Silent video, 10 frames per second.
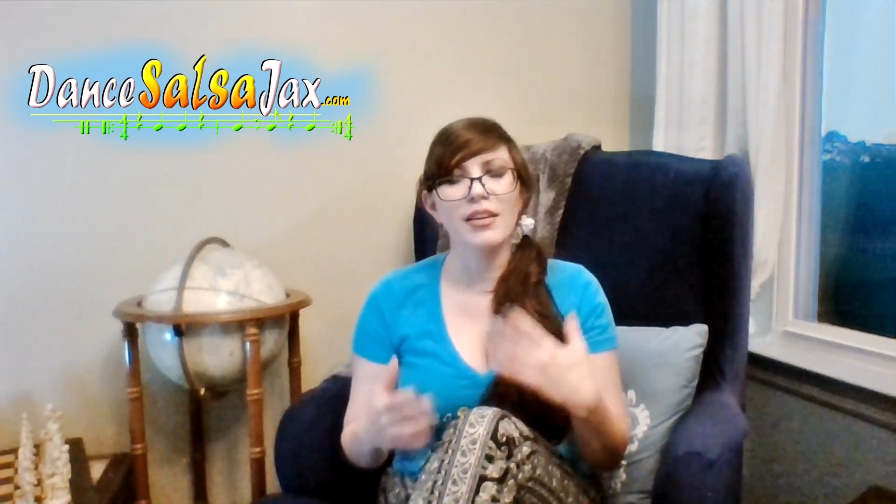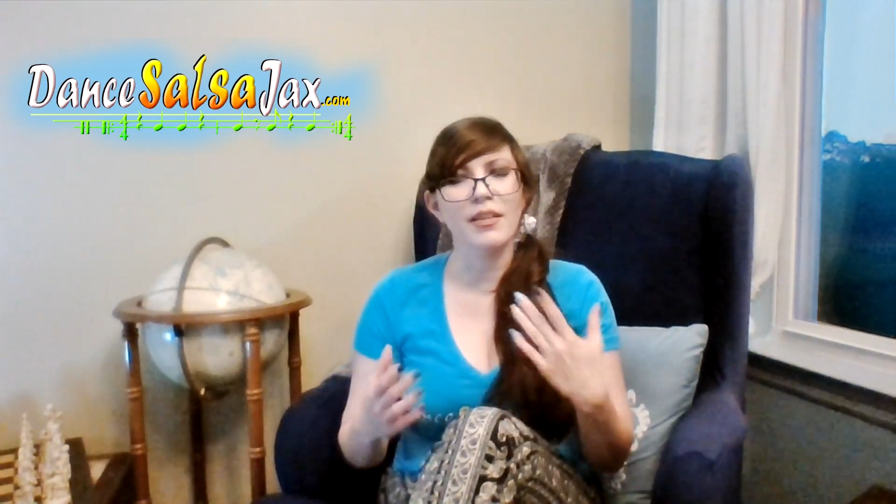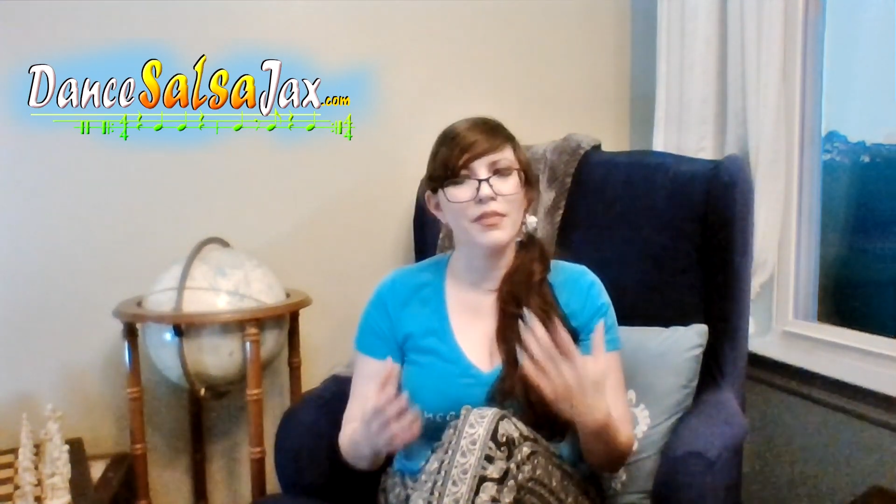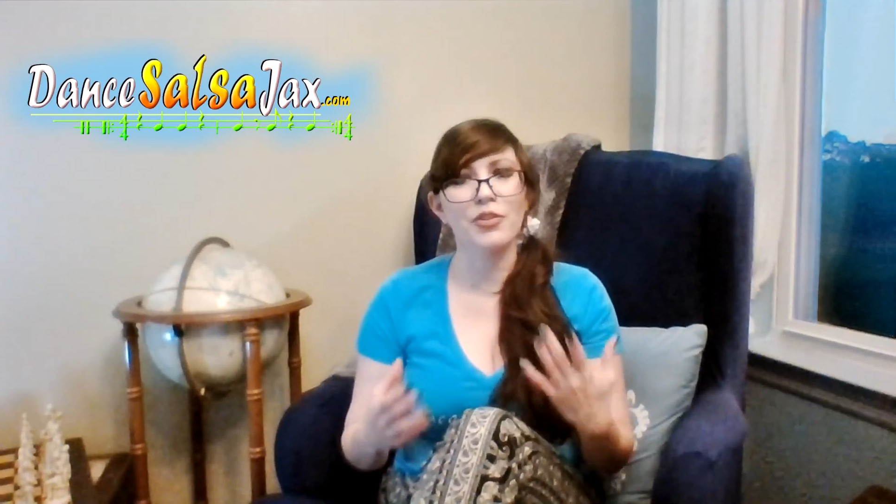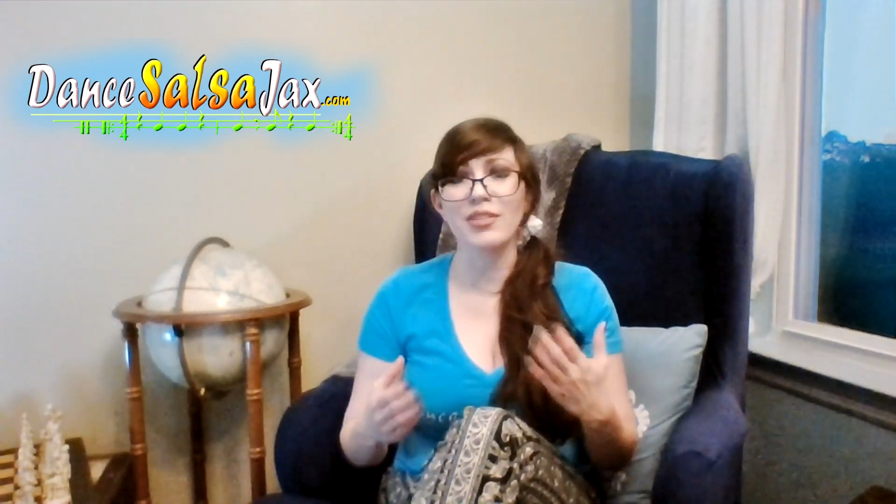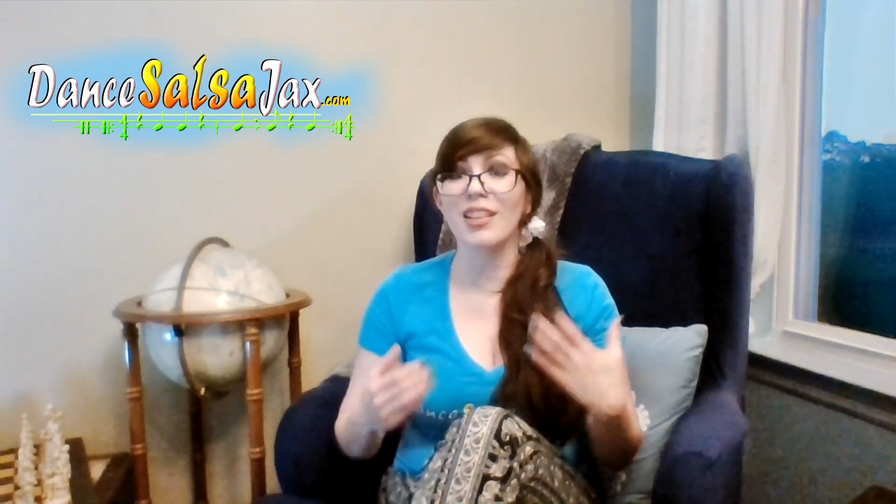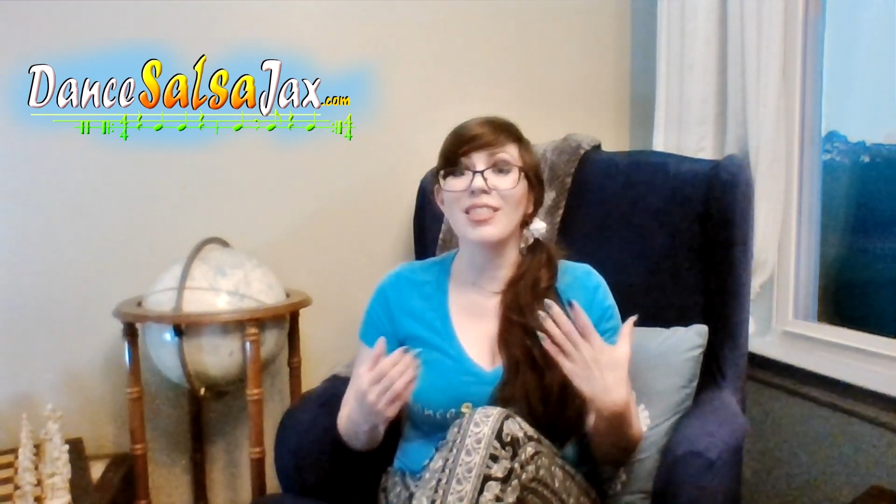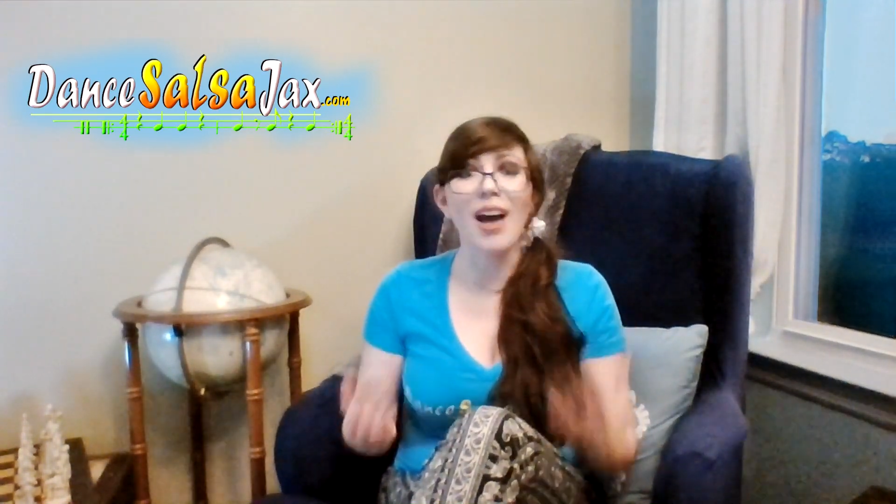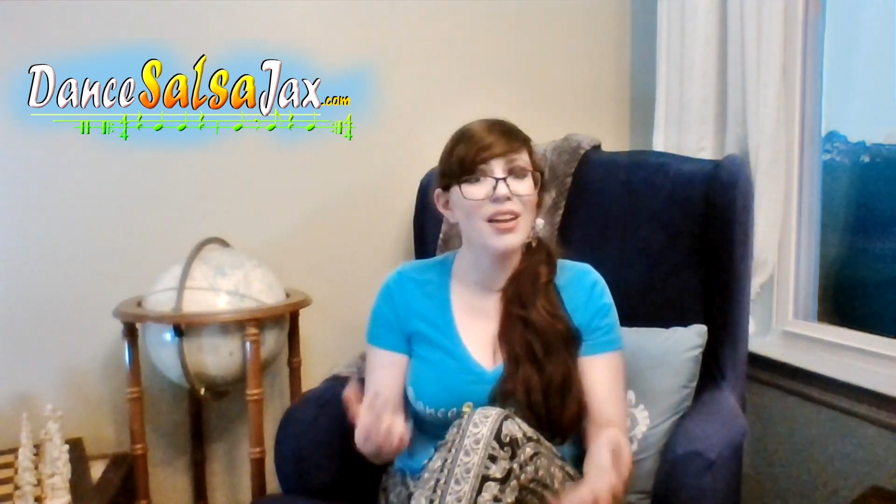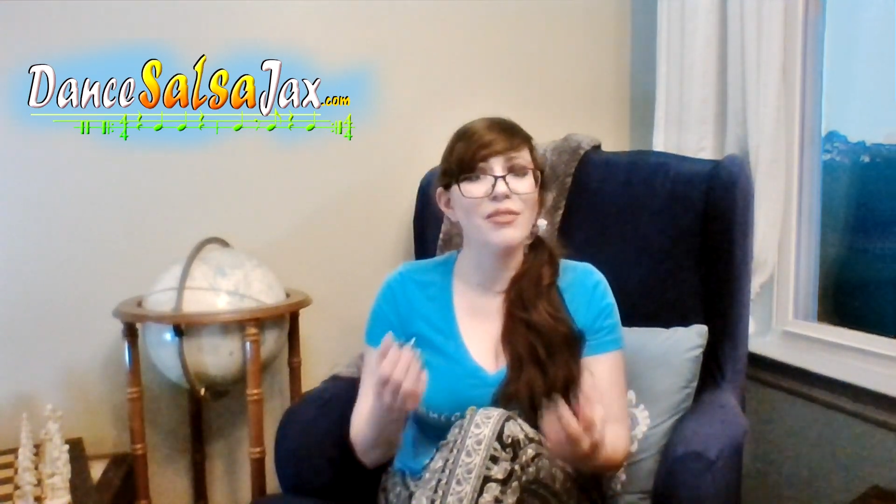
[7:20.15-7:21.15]
If there's a
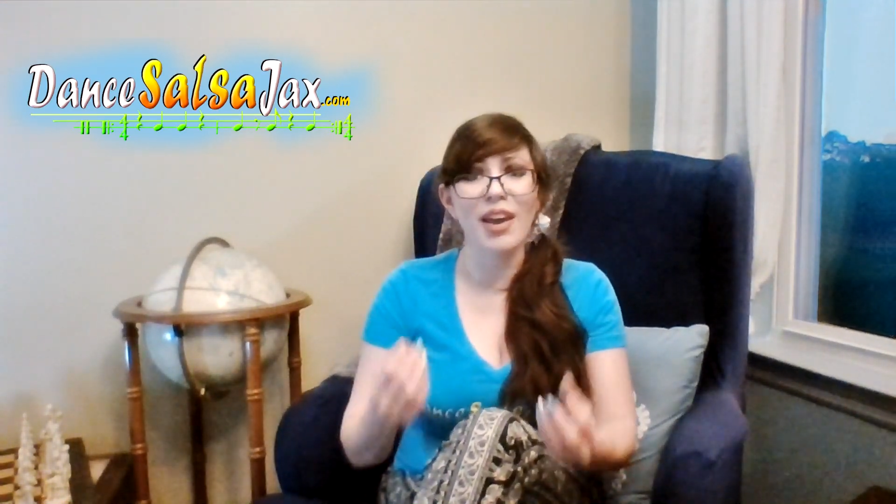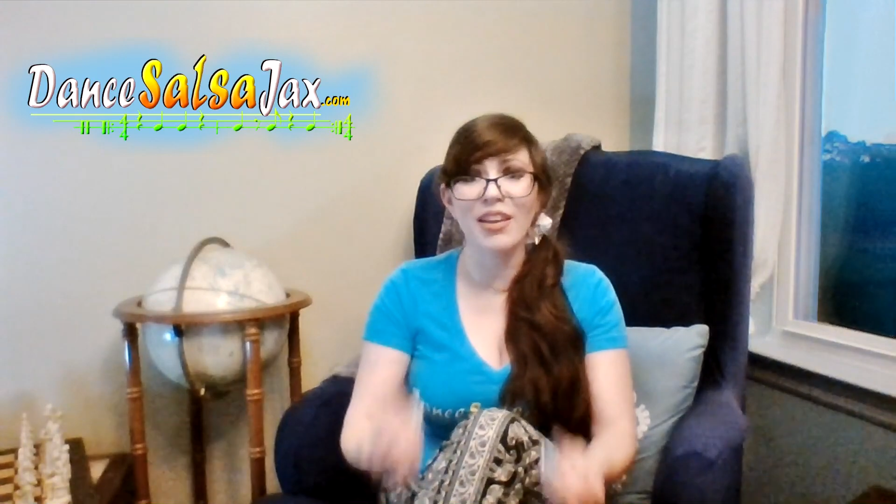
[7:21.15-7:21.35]
lot of